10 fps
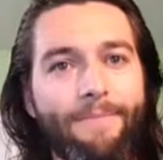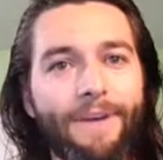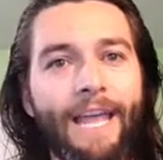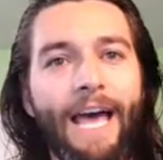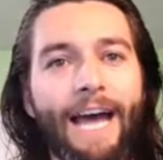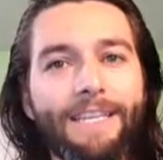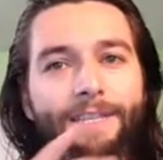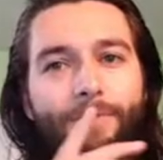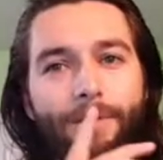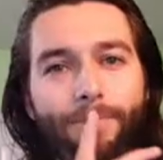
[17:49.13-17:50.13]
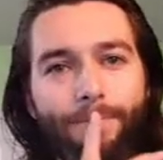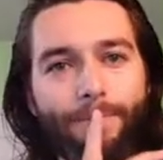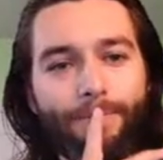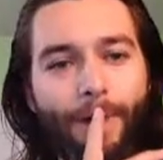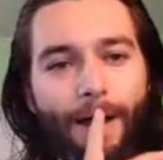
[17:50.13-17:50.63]
But I just want to
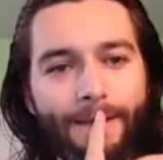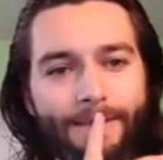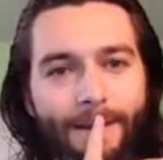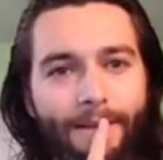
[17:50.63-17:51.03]
pause there,